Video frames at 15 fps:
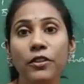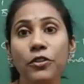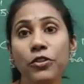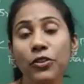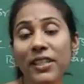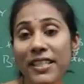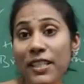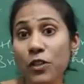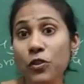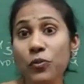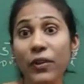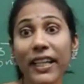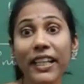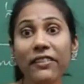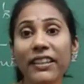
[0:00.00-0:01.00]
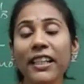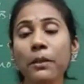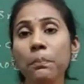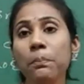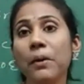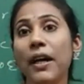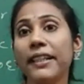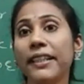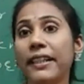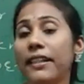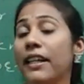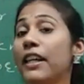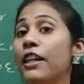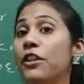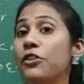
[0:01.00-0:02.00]
So this is very
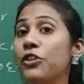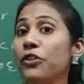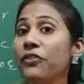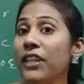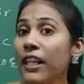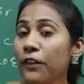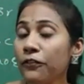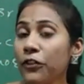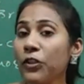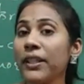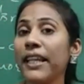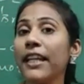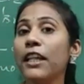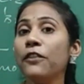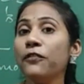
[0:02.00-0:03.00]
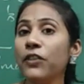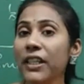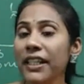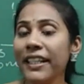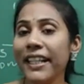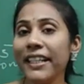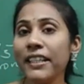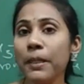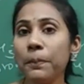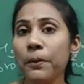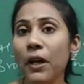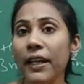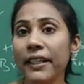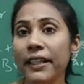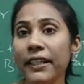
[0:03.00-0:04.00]
important. So you will have to carefully write the
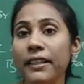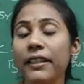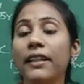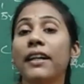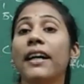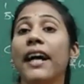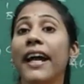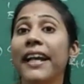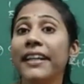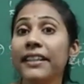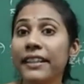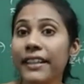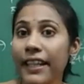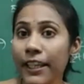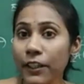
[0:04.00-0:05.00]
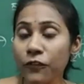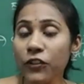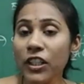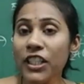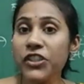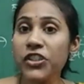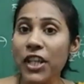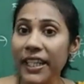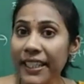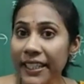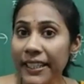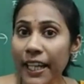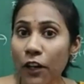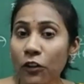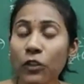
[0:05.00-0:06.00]
product and carefully check
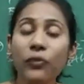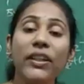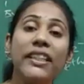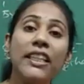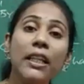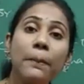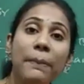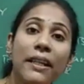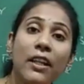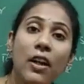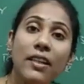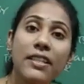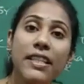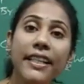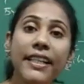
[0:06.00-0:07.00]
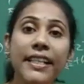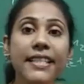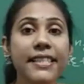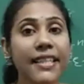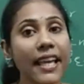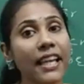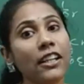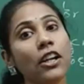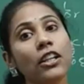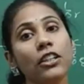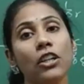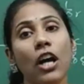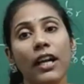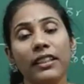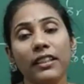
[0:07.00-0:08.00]
it out whether peroxide is there or
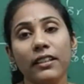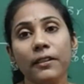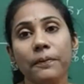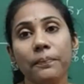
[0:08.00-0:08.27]
not.